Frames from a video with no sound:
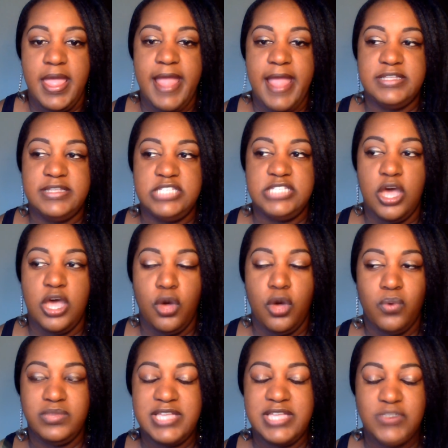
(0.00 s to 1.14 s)
And so
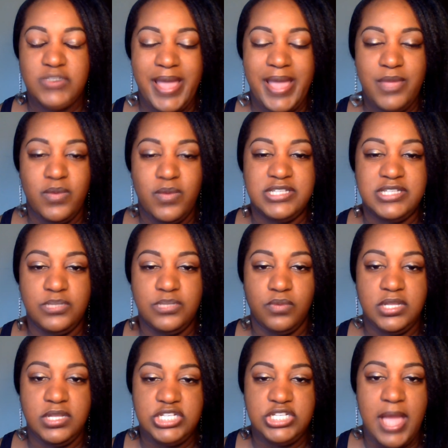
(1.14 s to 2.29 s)
that's why it wasn't
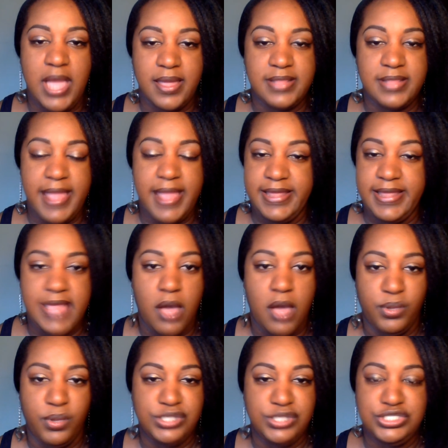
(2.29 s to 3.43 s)
really shocking that he
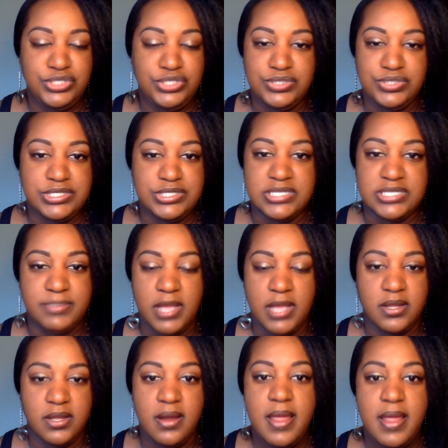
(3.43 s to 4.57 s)
always chooses his
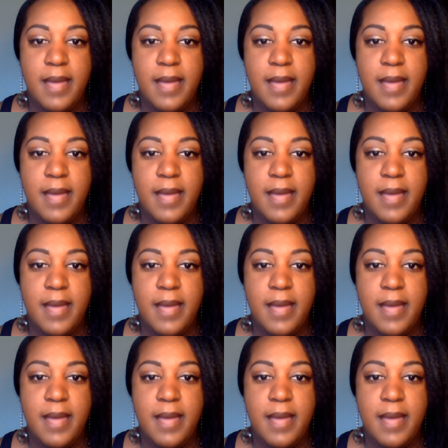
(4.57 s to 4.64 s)
mother.